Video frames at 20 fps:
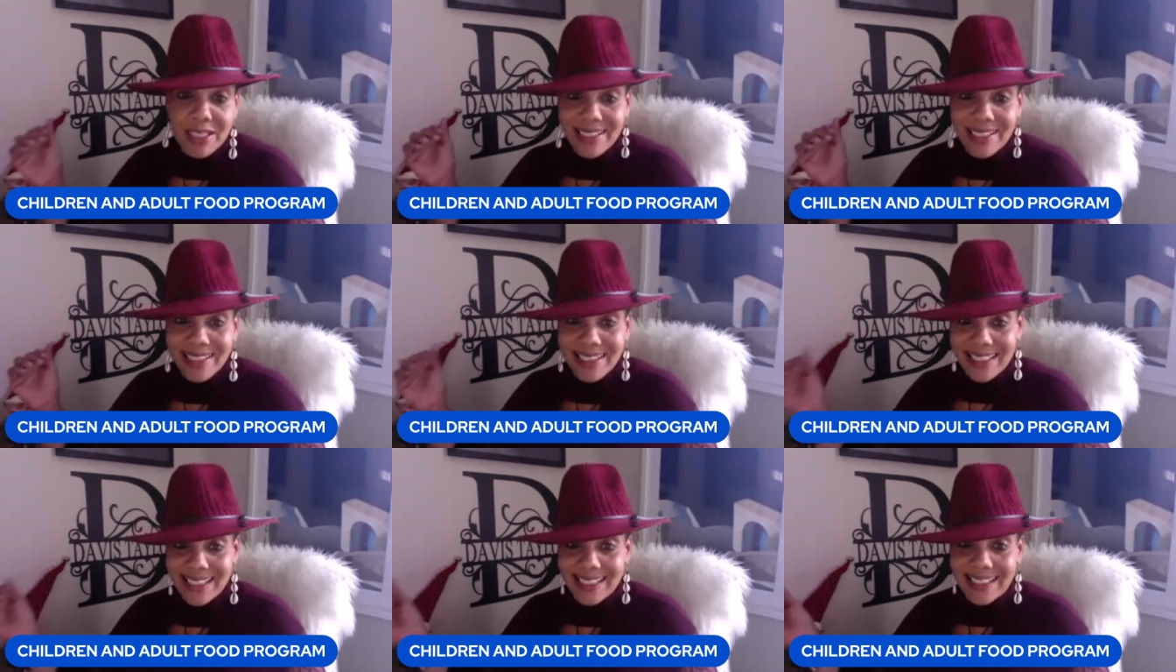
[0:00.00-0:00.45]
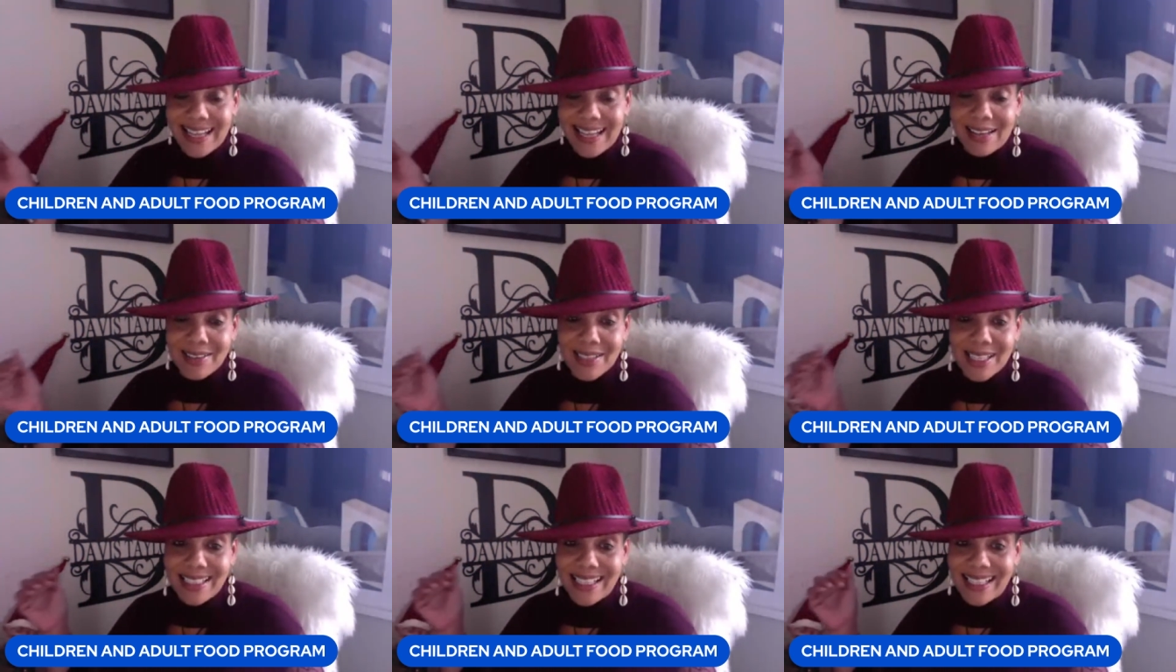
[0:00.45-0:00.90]

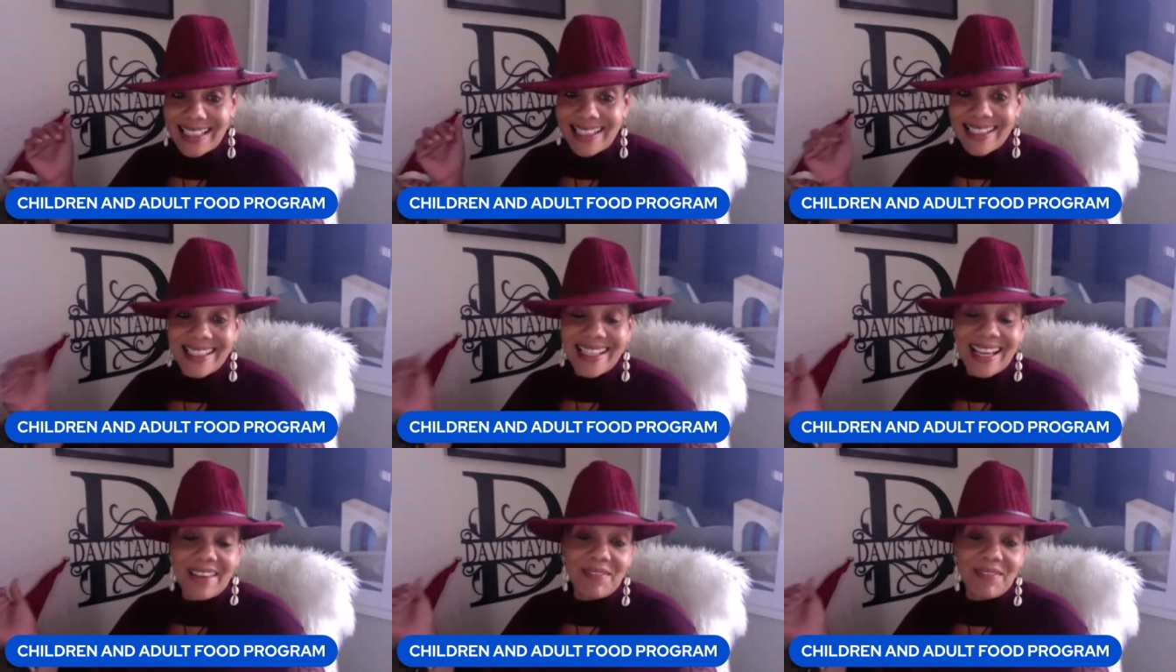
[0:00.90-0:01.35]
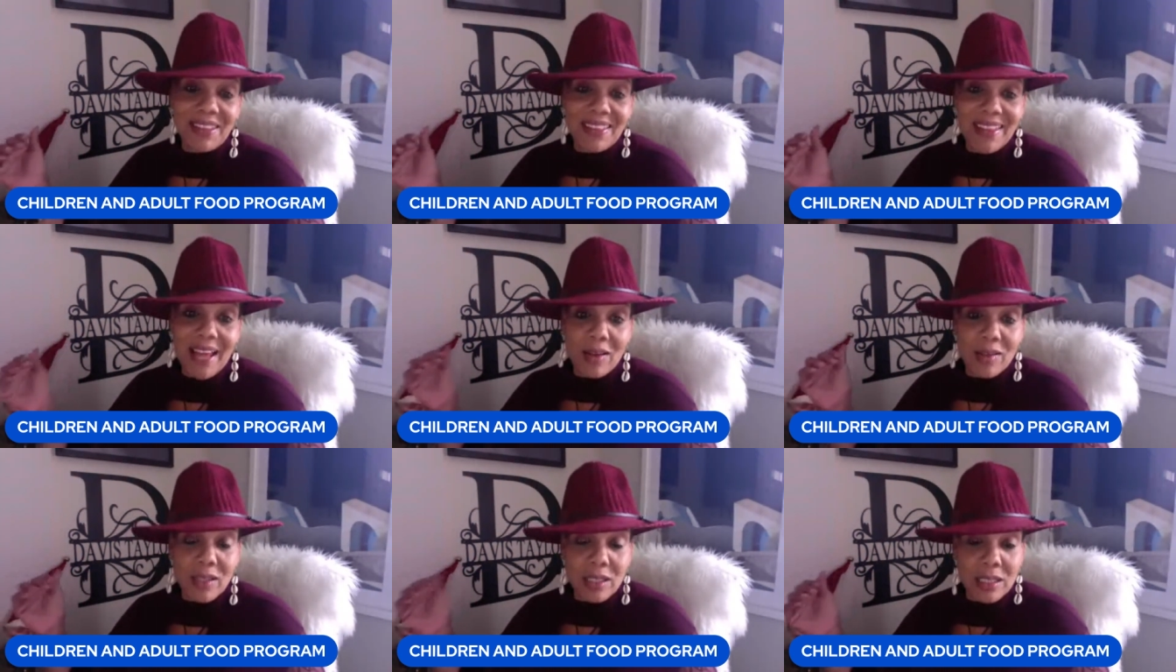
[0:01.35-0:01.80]
6000 and
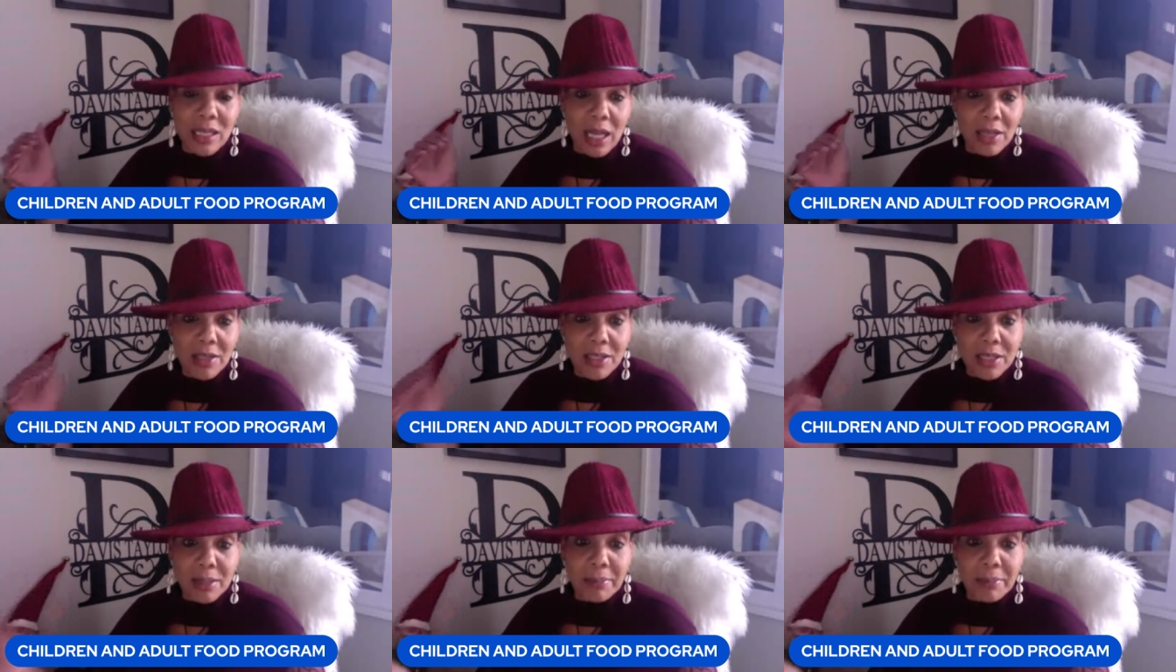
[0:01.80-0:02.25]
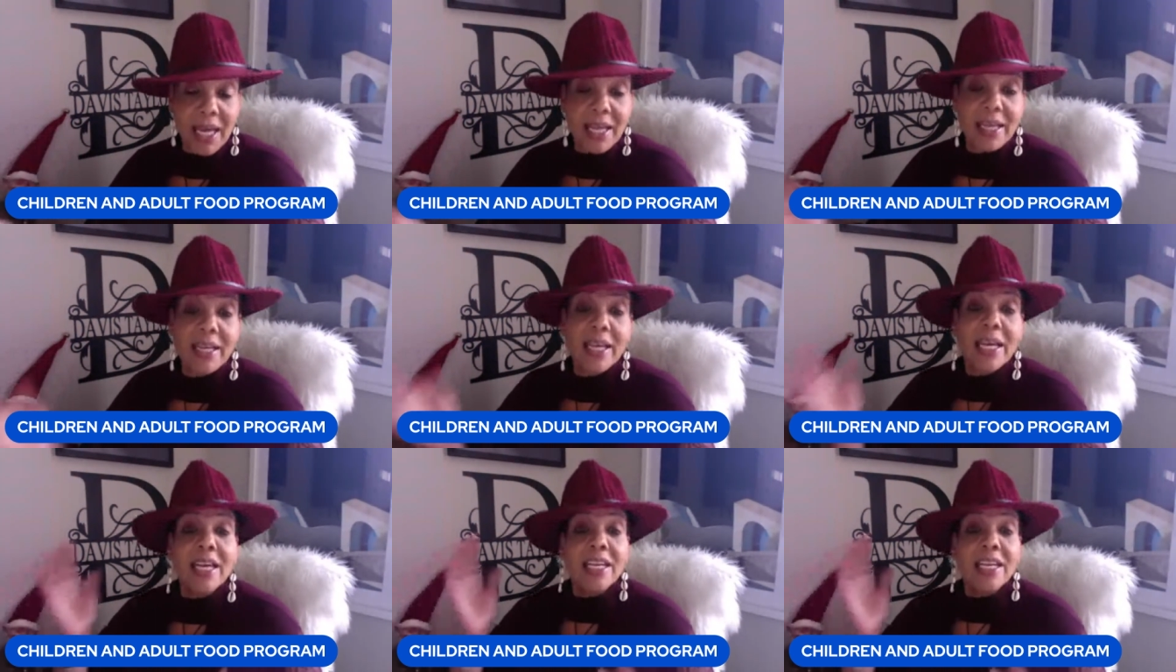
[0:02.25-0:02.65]
7000 dollars a month,